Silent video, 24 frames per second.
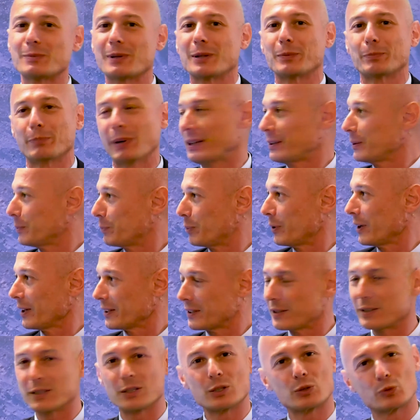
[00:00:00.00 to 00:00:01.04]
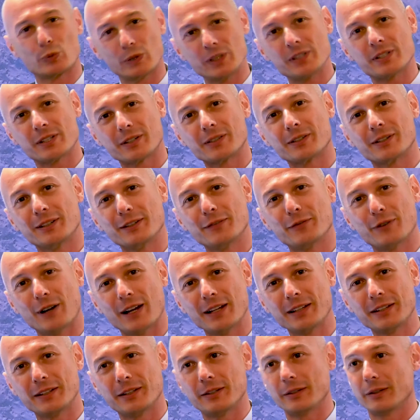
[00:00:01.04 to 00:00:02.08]
but better practices we'll certainly
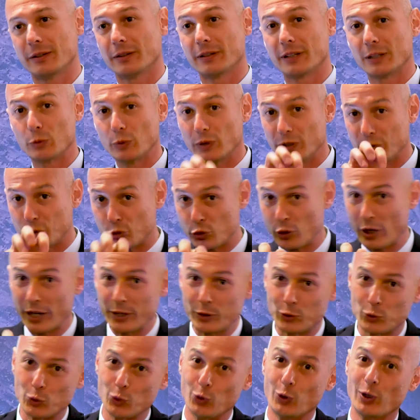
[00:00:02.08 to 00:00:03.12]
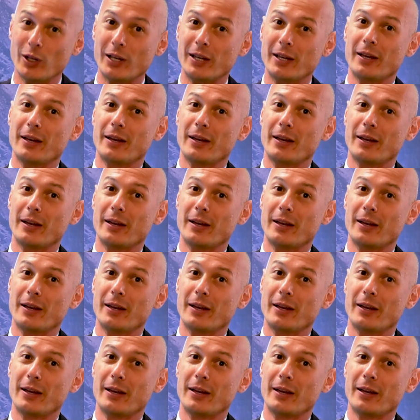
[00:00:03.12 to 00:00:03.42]
find here and we'll try to